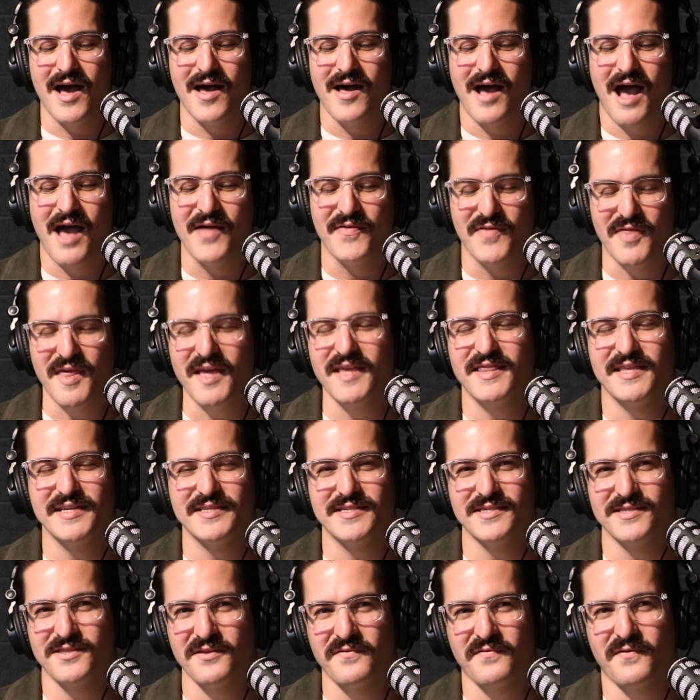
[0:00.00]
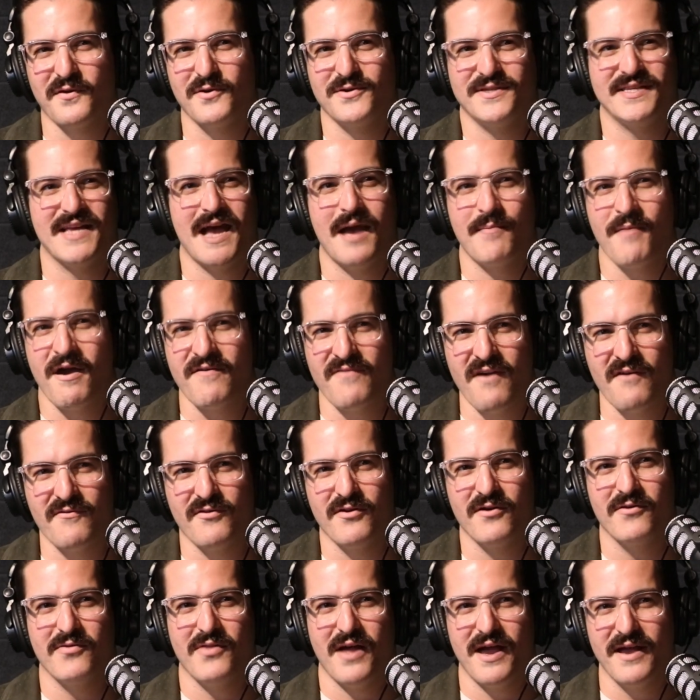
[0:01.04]
think this is the first time I've ever
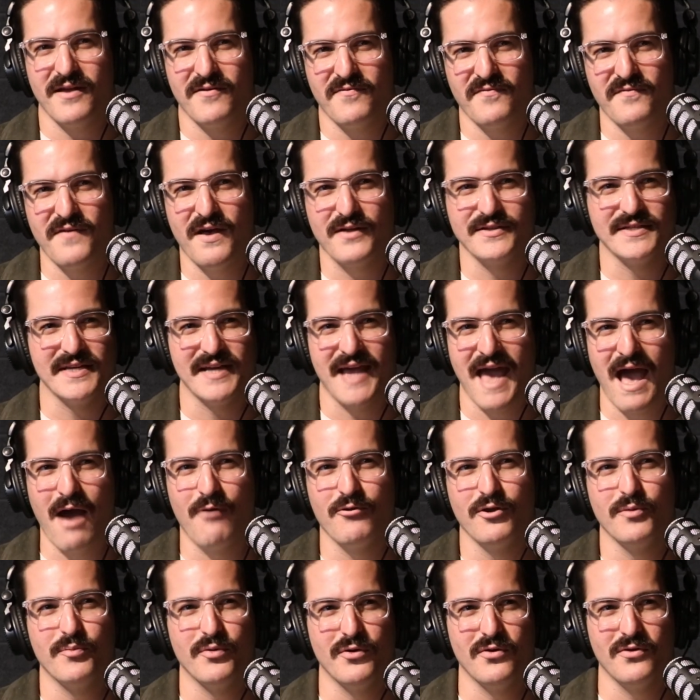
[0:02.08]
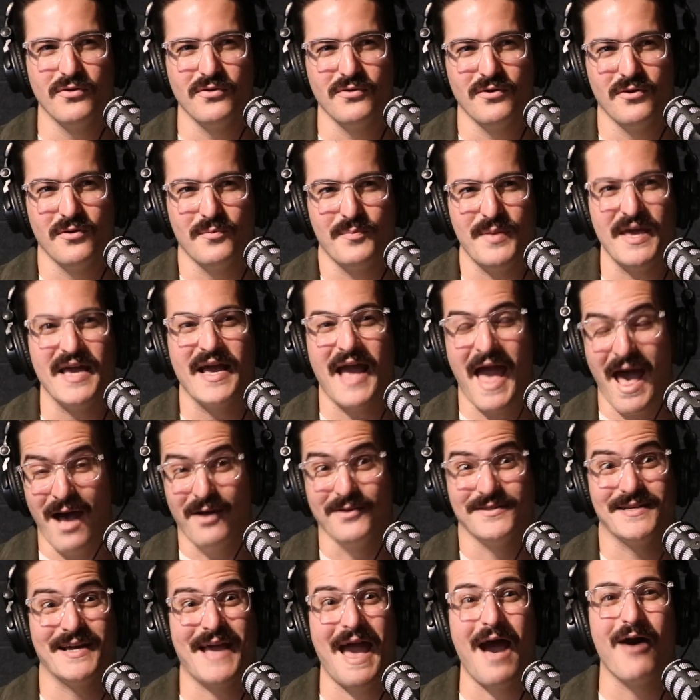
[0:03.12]
like felt accountable or being held
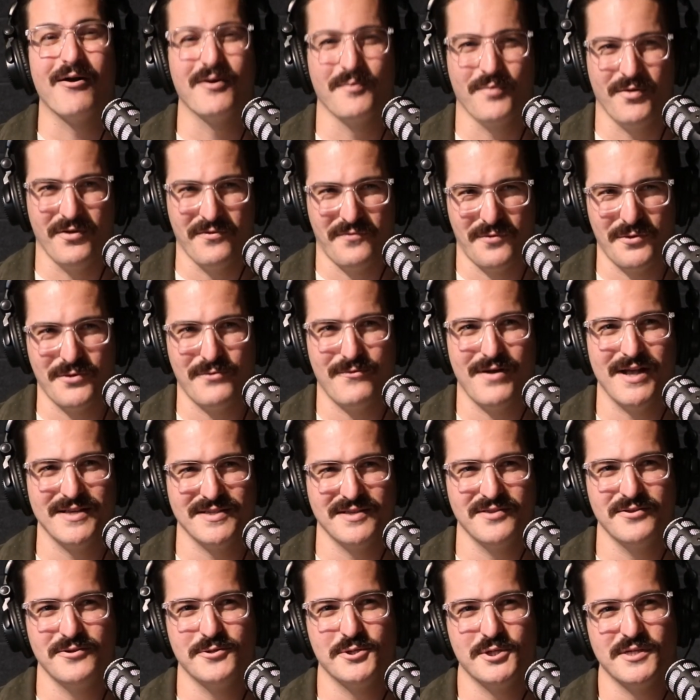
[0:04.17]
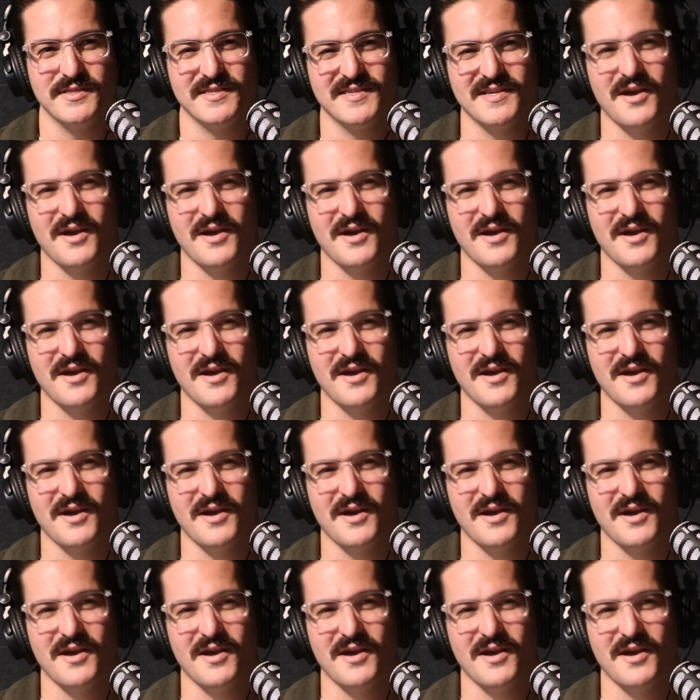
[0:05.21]
accountable for the resolution. So